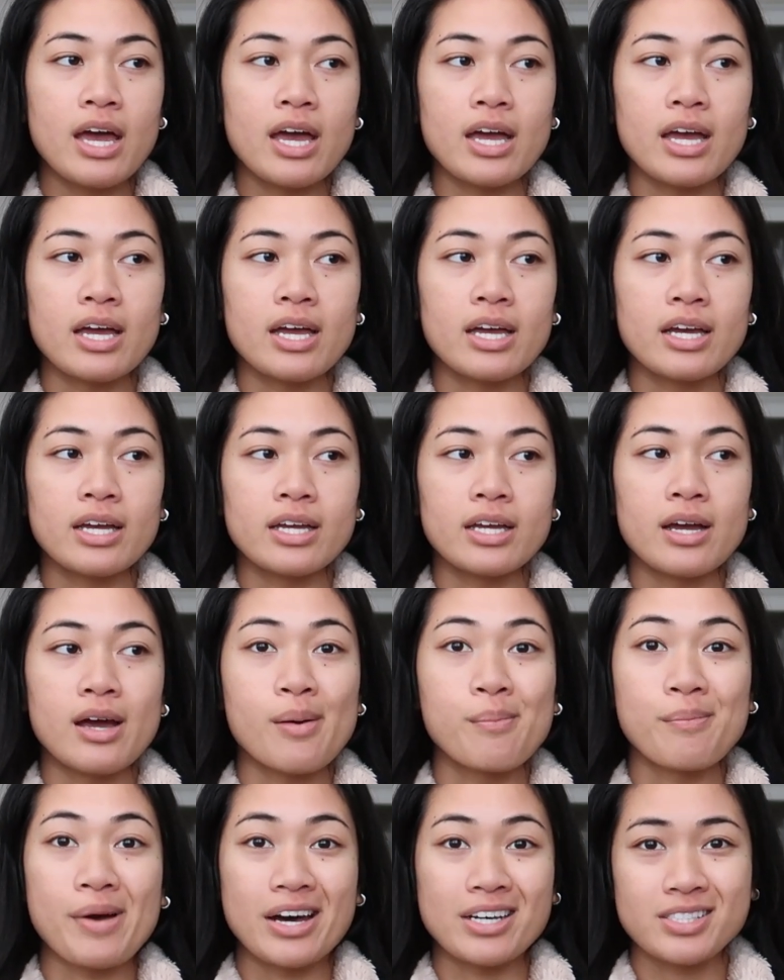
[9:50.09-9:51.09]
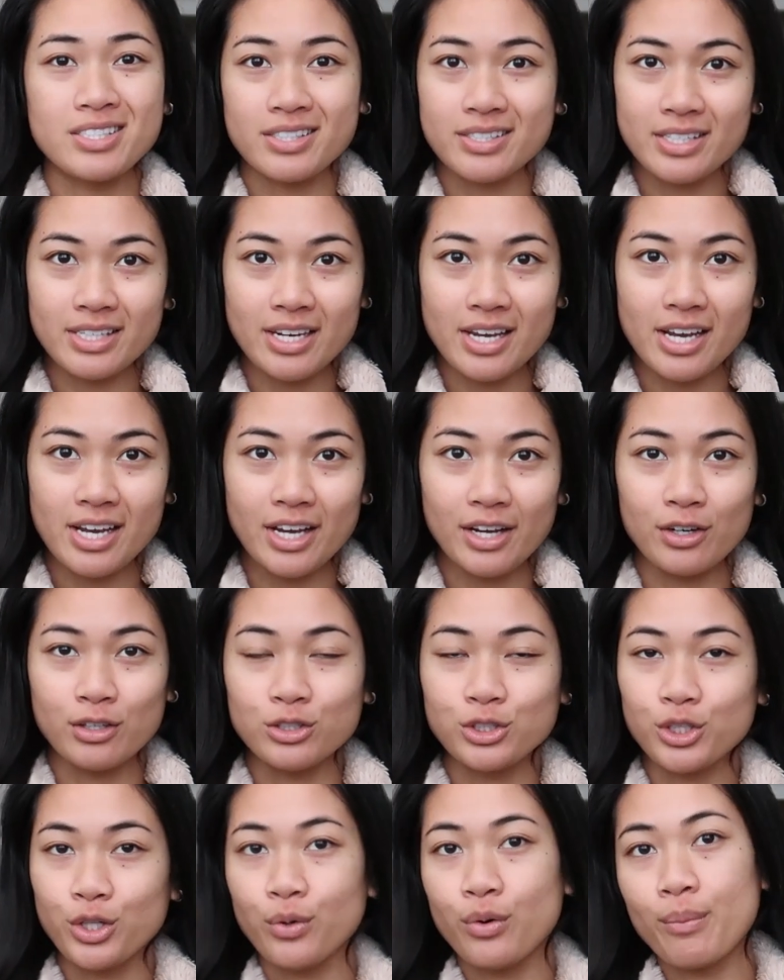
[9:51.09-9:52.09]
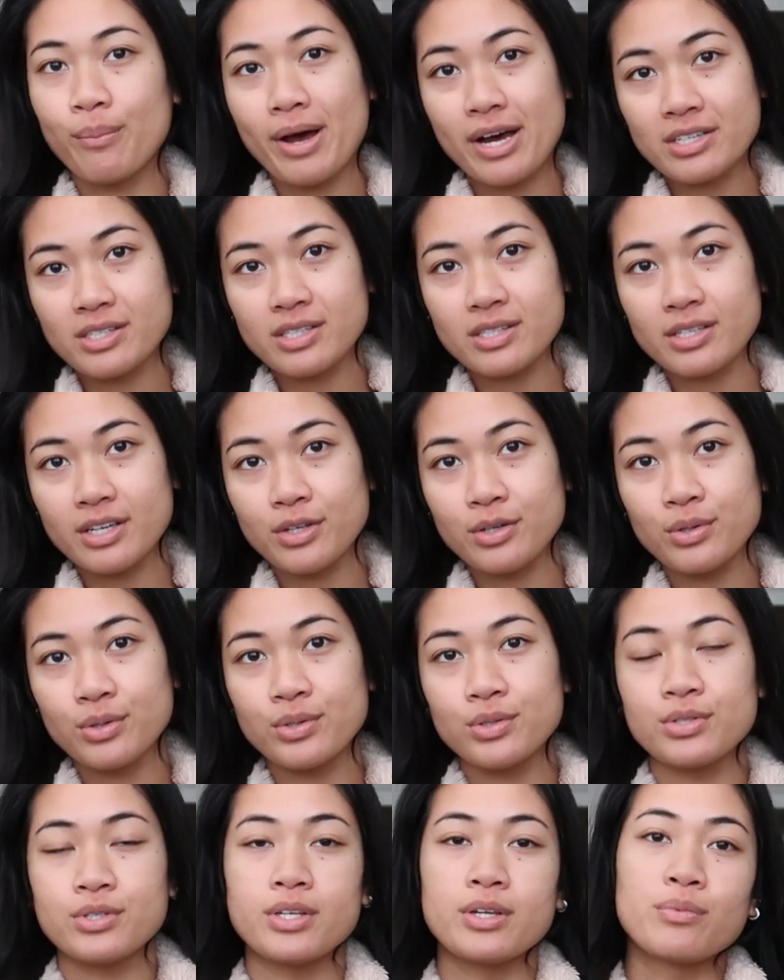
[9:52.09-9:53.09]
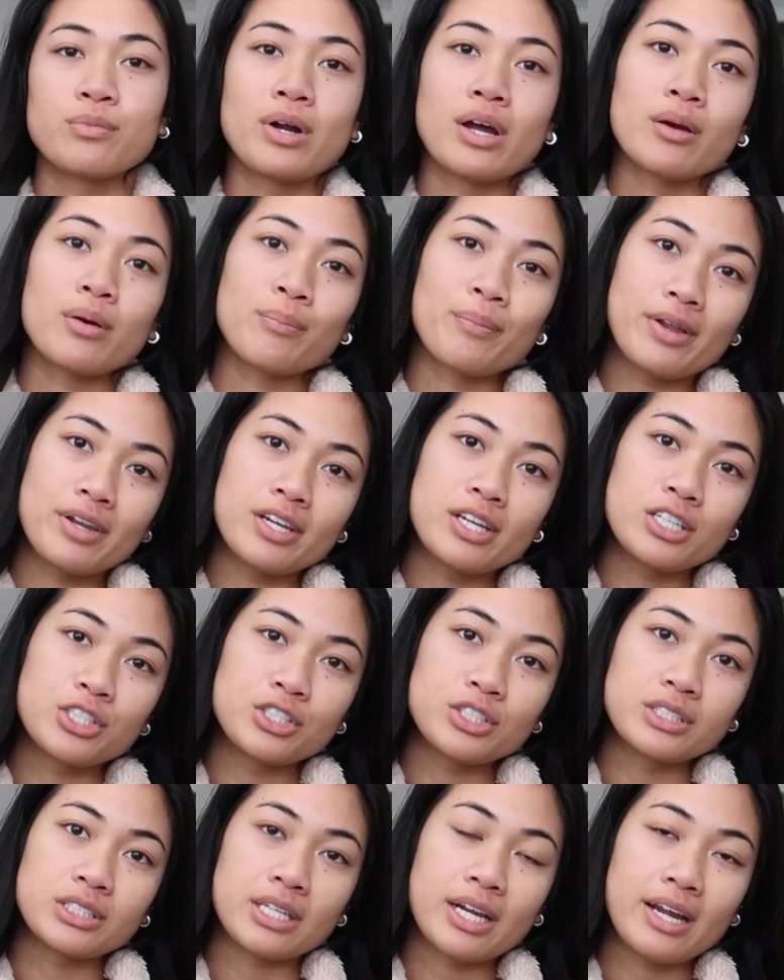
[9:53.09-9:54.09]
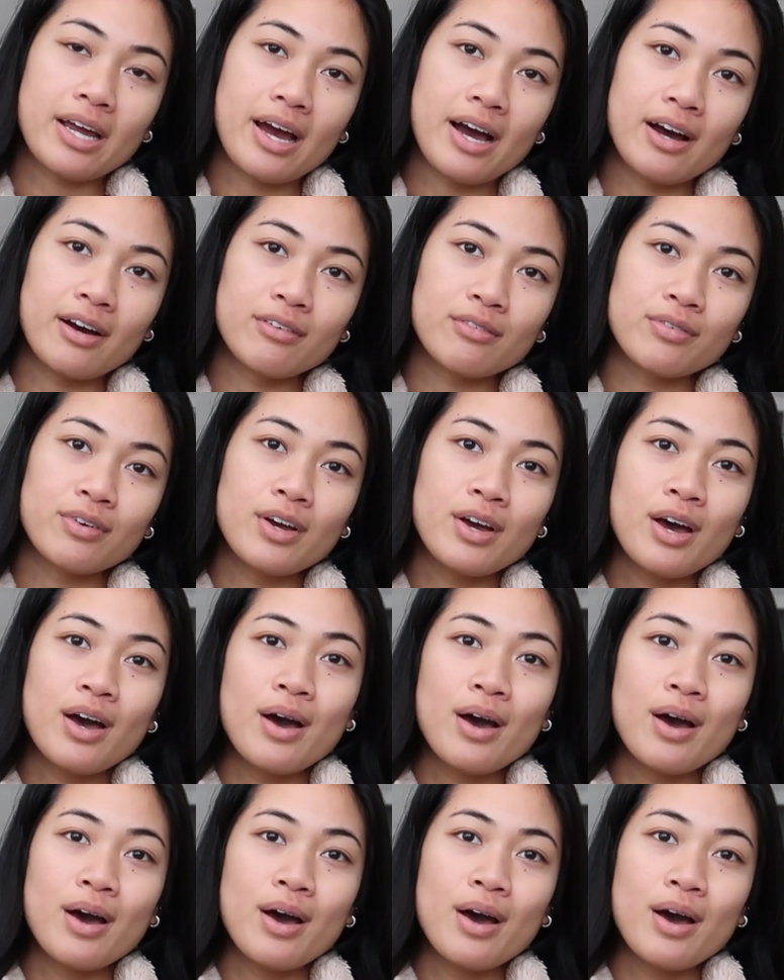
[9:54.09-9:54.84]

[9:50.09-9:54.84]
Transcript: a mask today, and I'll show you what masks I use and recommendations that I have.